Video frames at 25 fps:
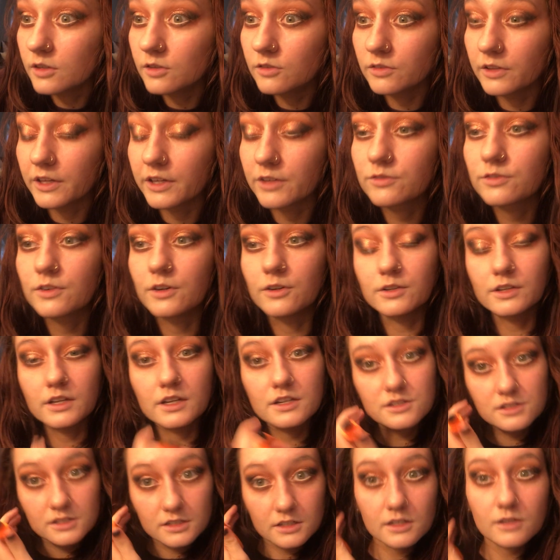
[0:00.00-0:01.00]
like
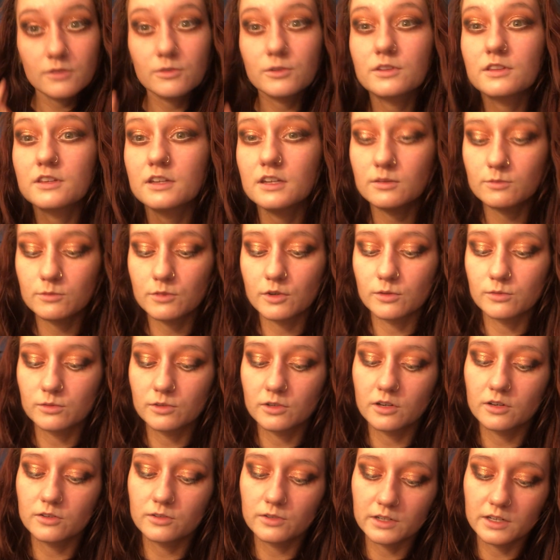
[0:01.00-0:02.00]
foundation and everything, but we're
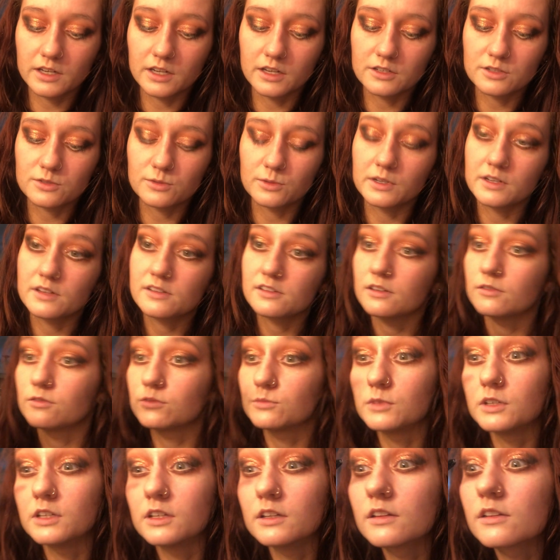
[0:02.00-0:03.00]
already at 27
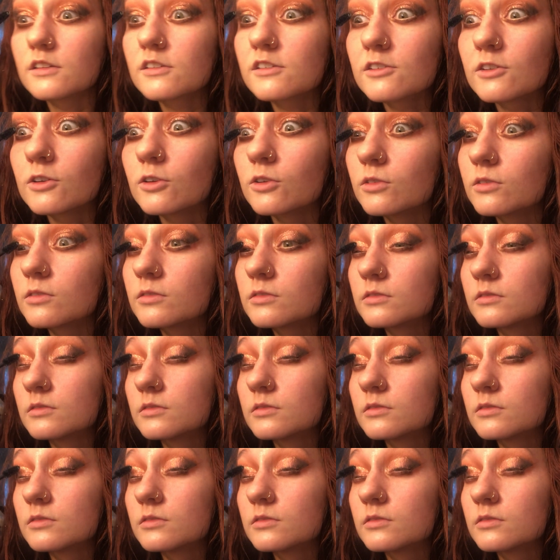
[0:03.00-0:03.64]
minutes, so